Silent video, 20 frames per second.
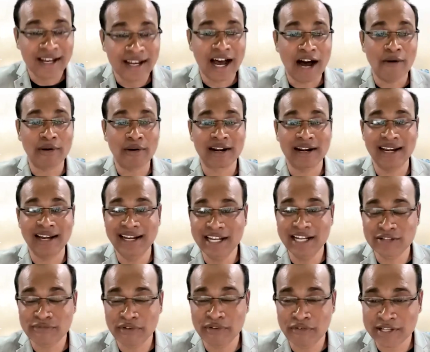our
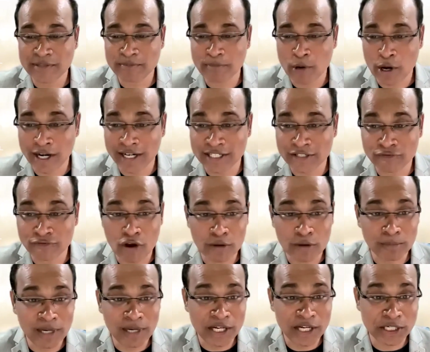indusviva's products
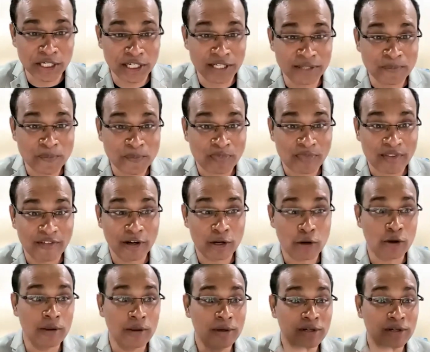formulation. We are talking